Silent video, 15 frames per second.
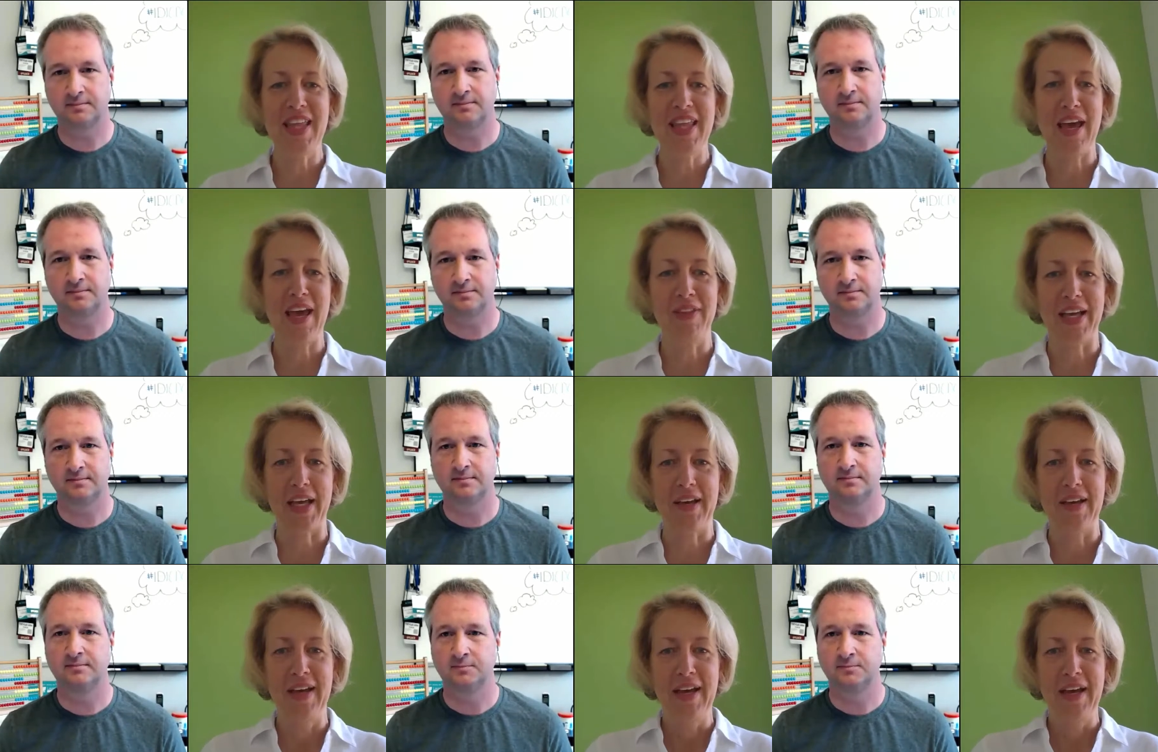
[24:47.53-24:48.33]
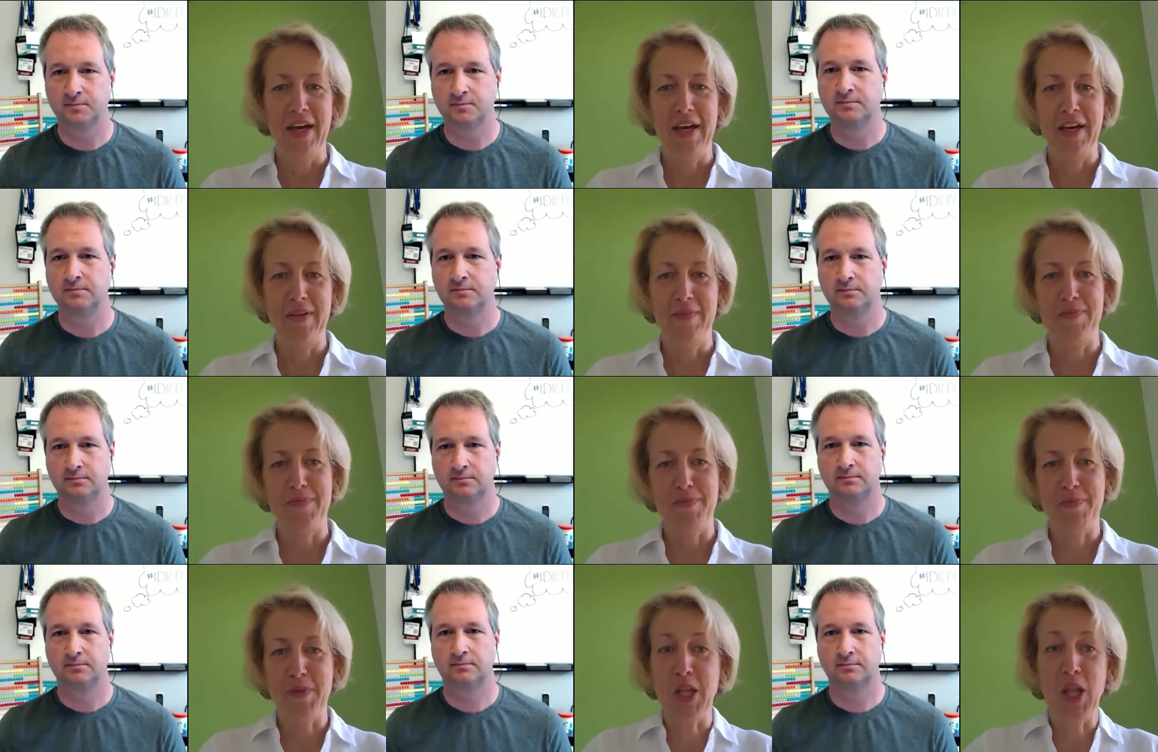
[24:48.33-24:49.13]
Speaker 1: and they have like a, a
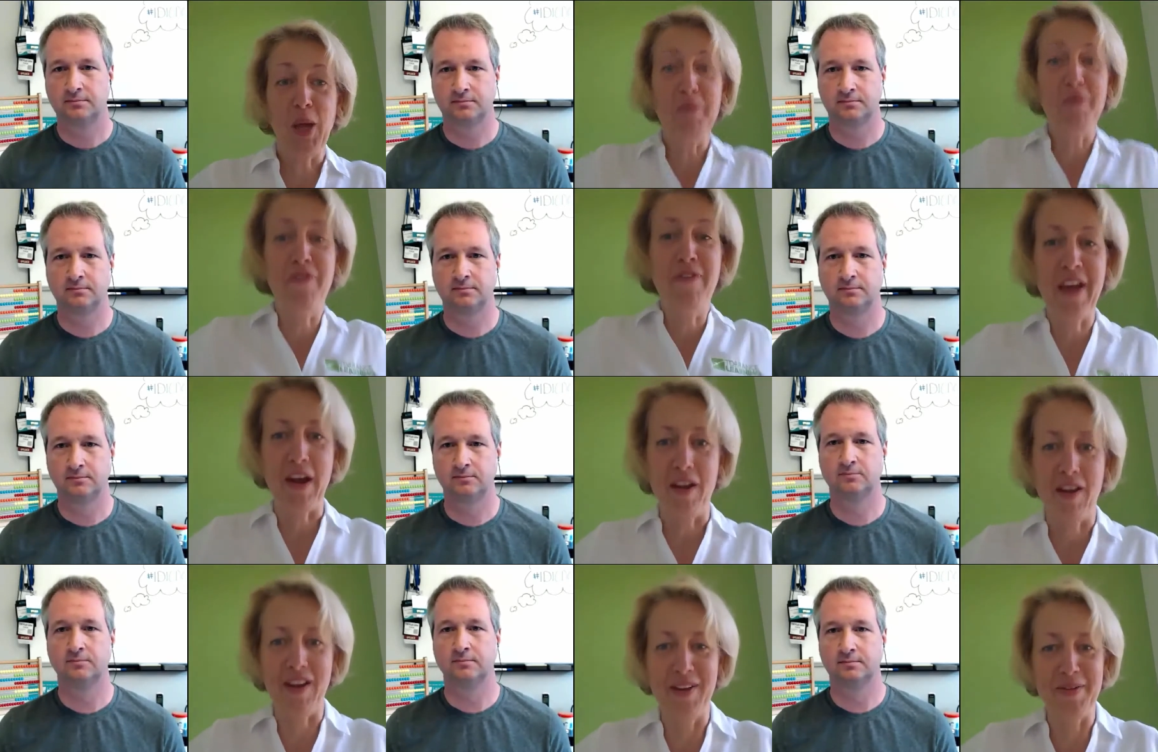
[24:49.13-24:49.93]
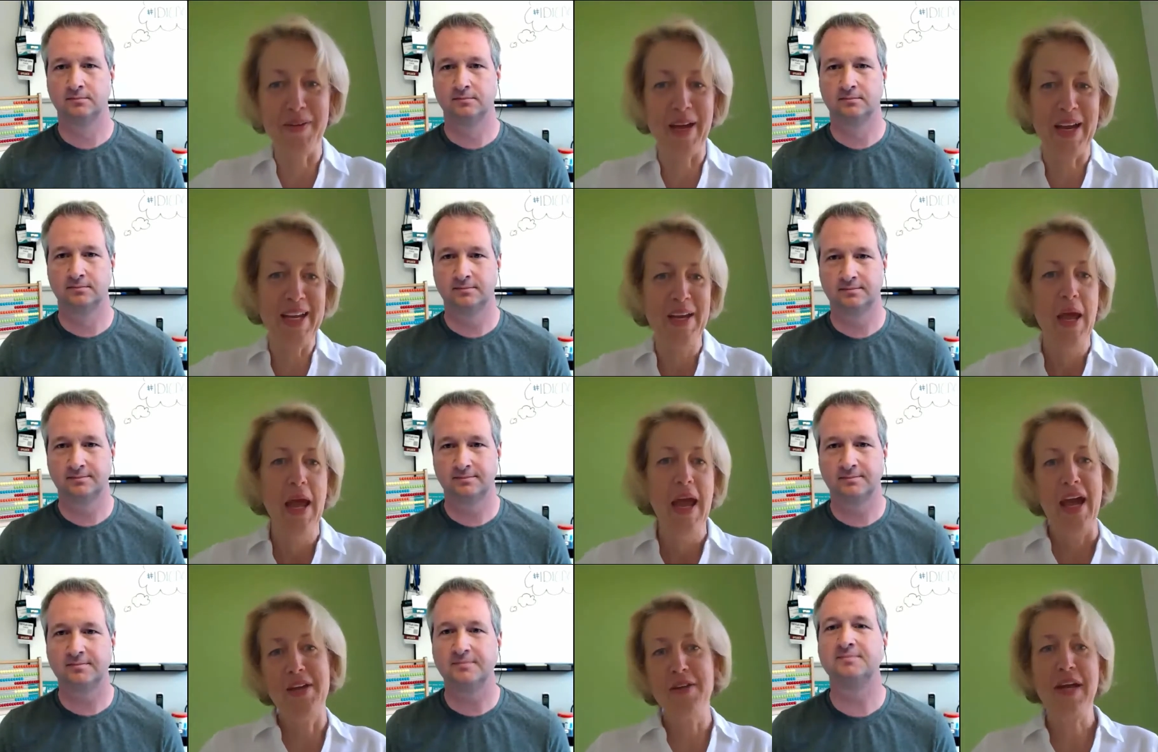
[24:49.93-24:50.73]
club fair, right?
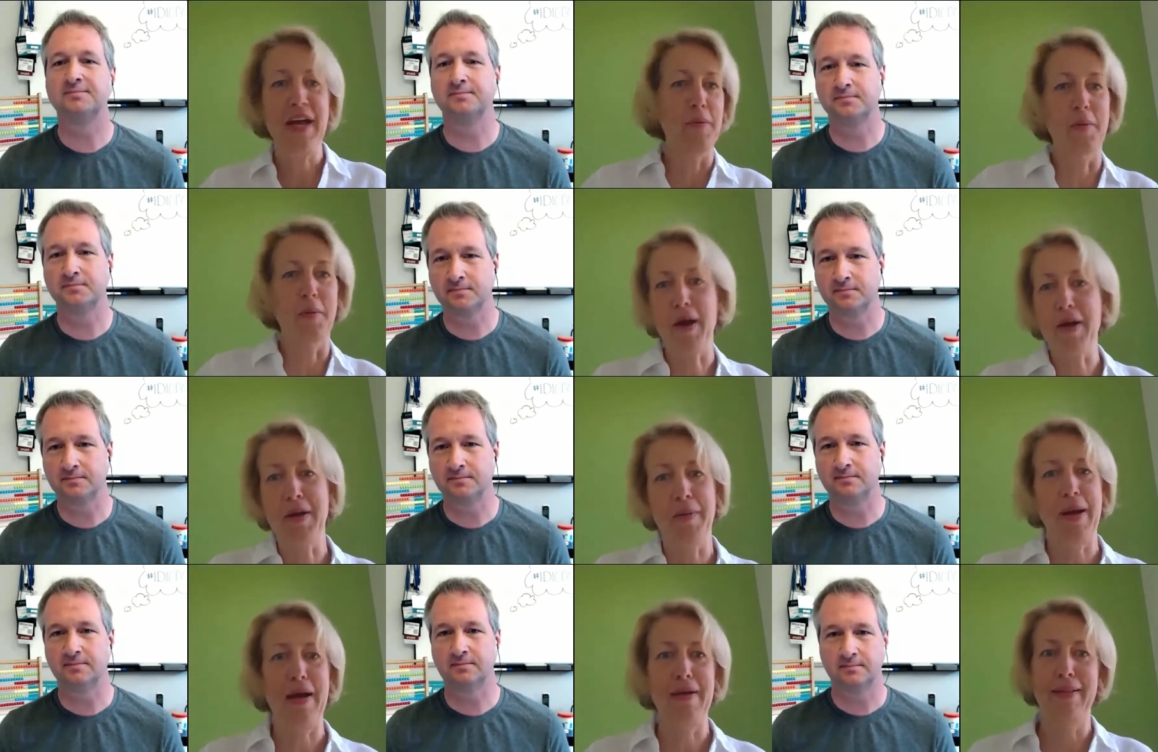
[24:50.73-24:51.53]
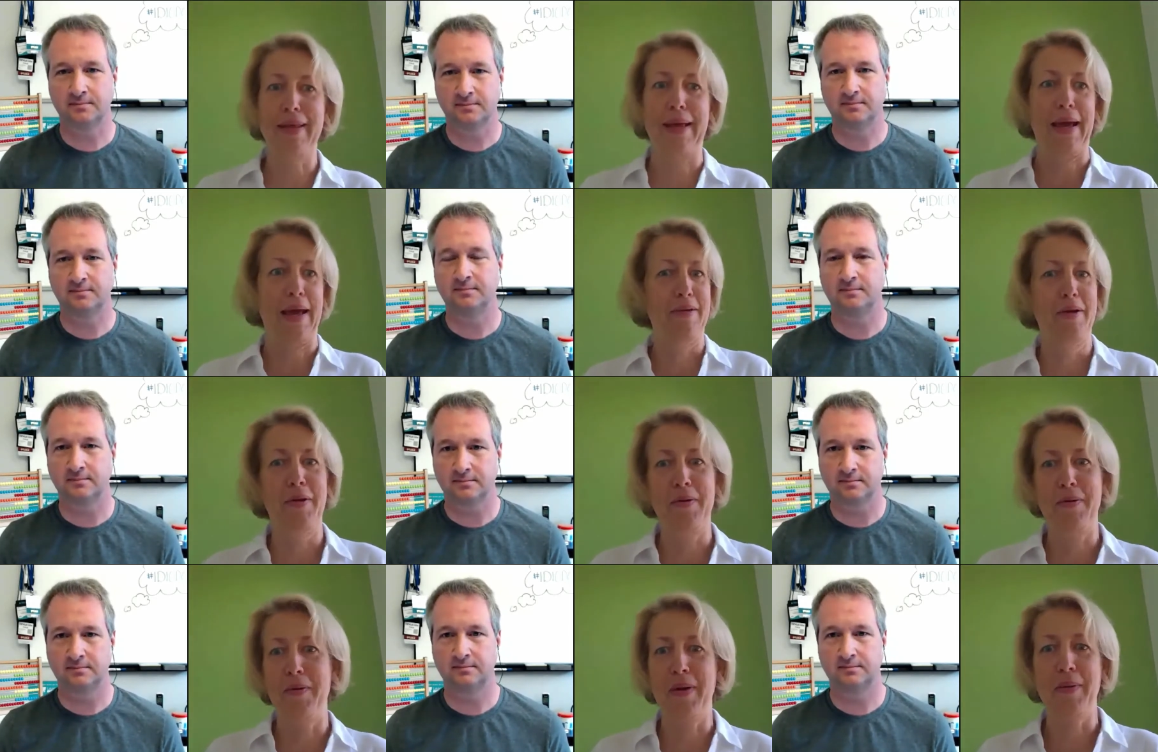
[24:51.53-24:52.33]
And you kind of walk around, you're like, I don't
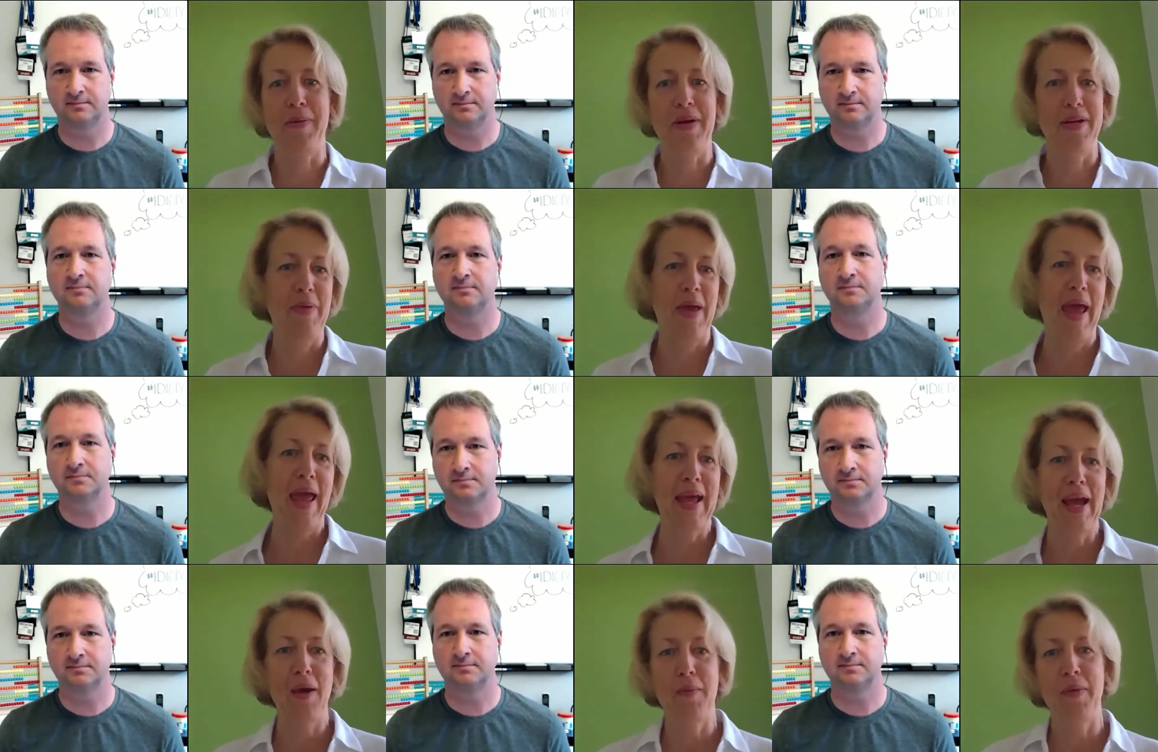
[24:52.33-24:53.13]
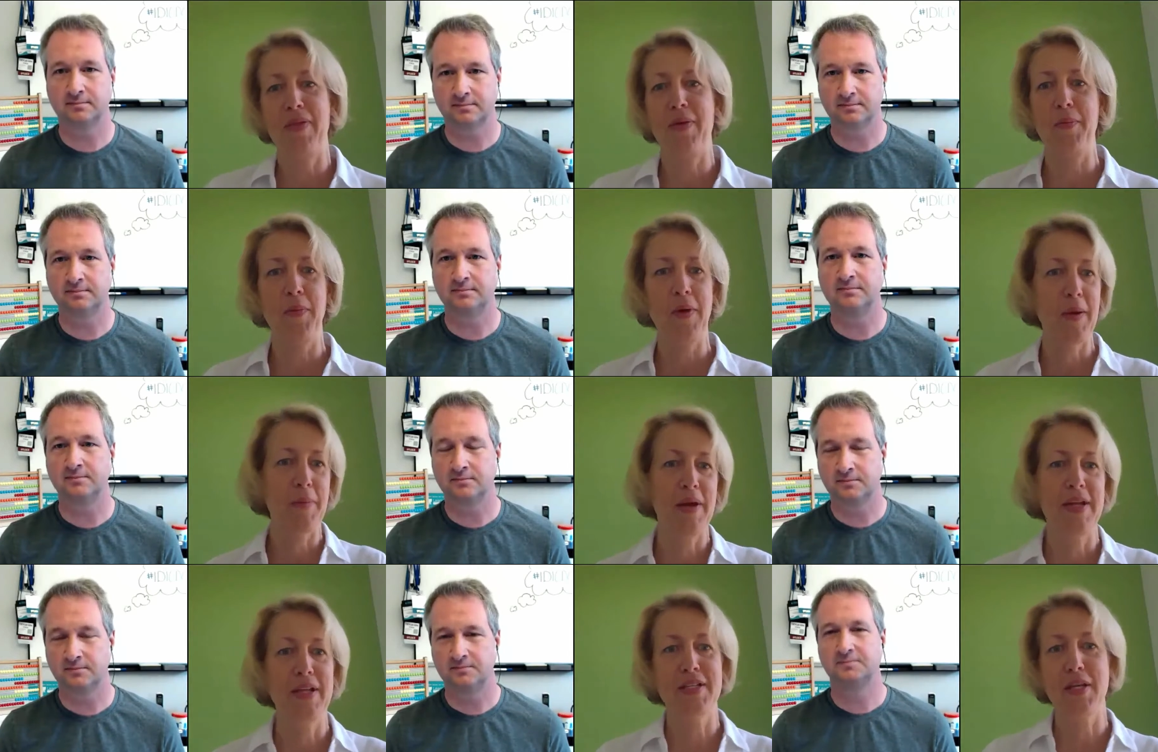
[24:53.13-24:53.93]
know who I want to hang out with and what I
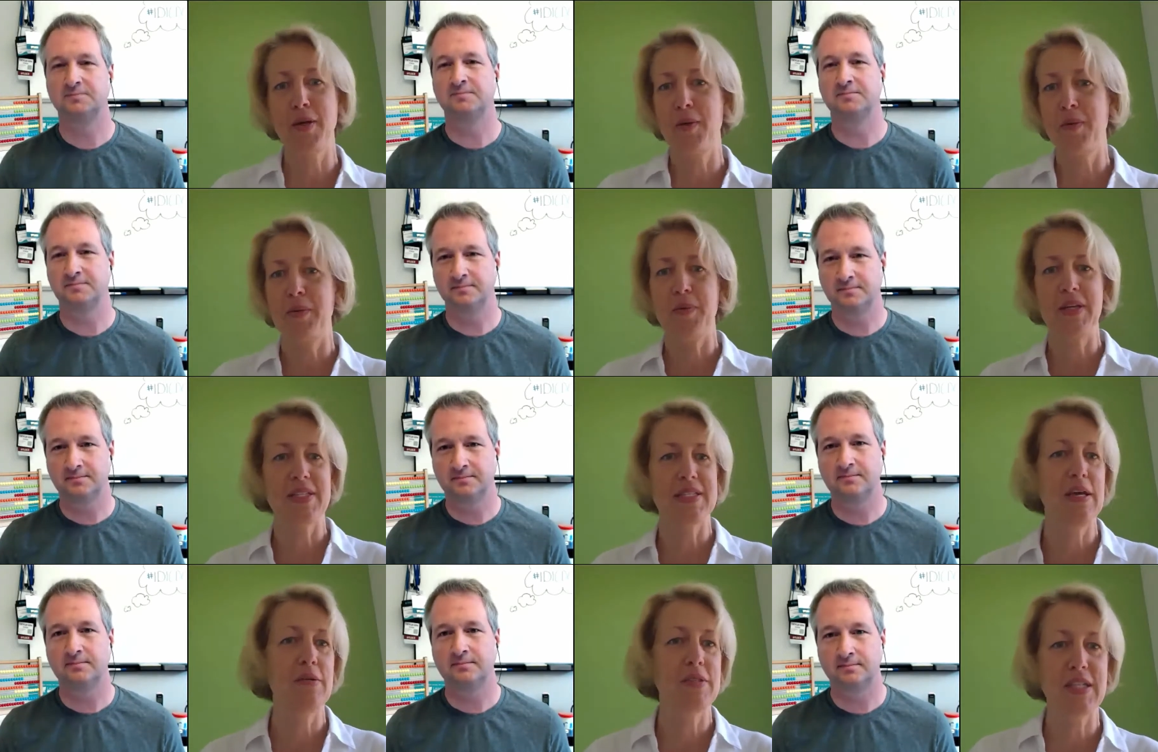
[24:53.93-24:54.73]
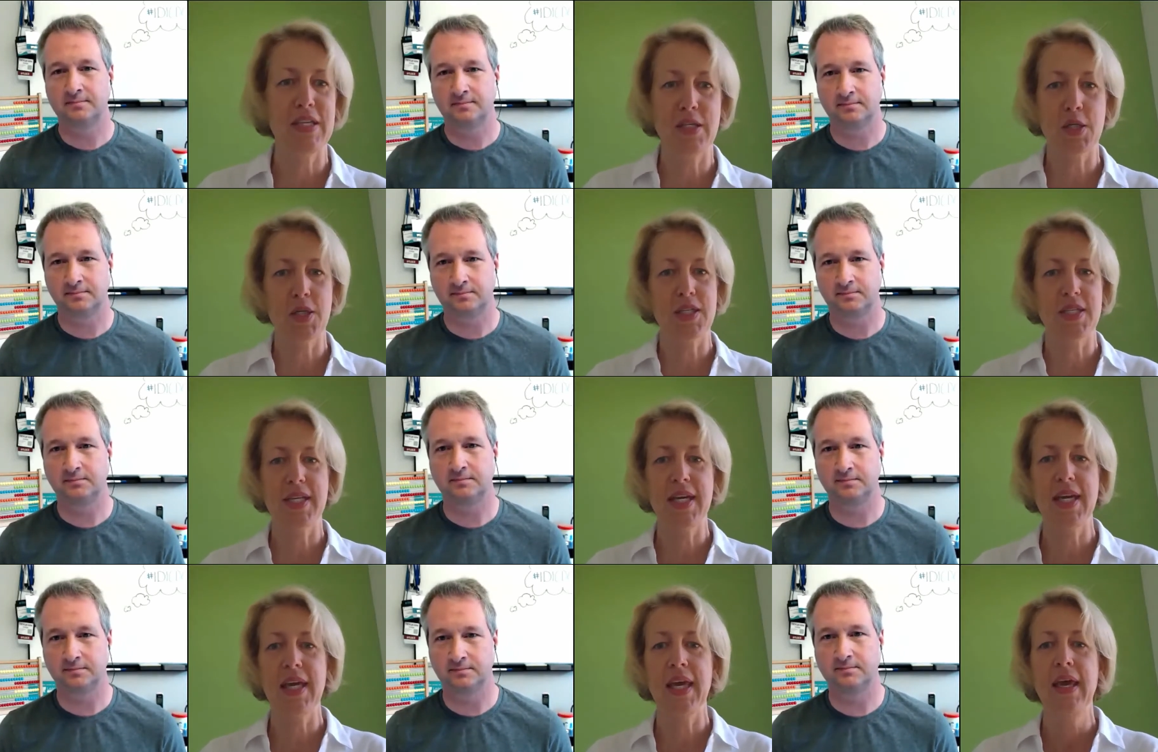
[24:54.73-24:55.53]
want to do and what sounds
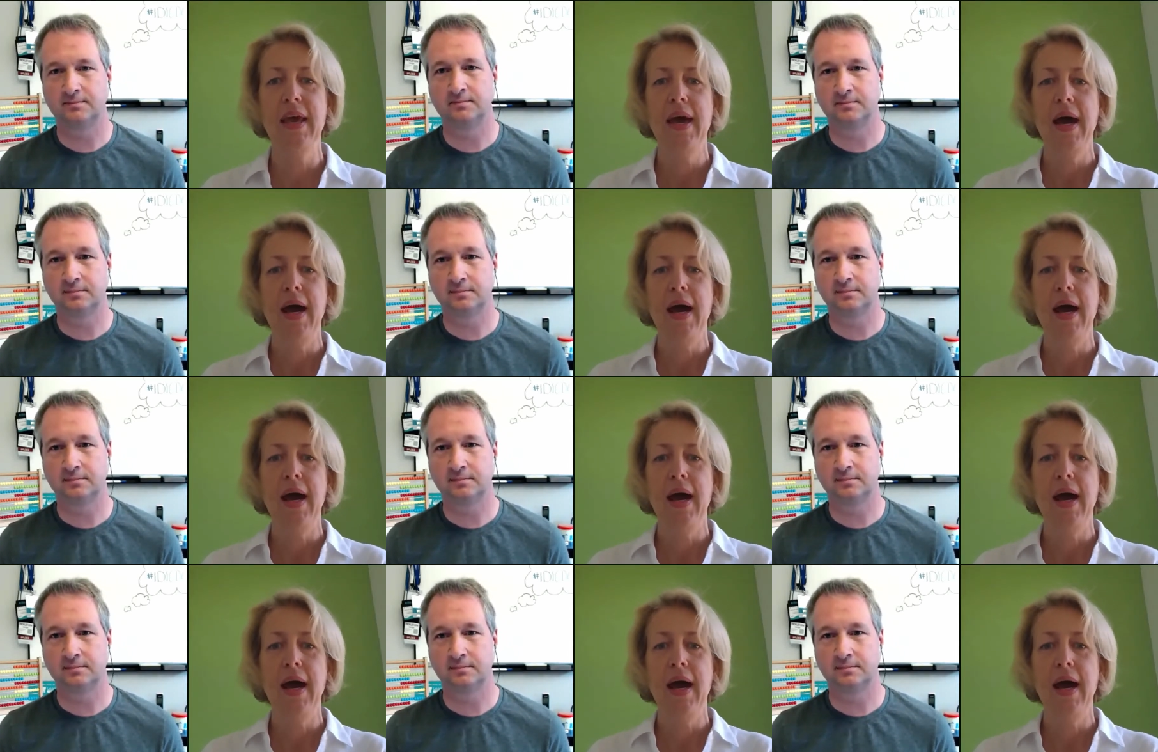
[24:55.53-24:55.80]
interesting.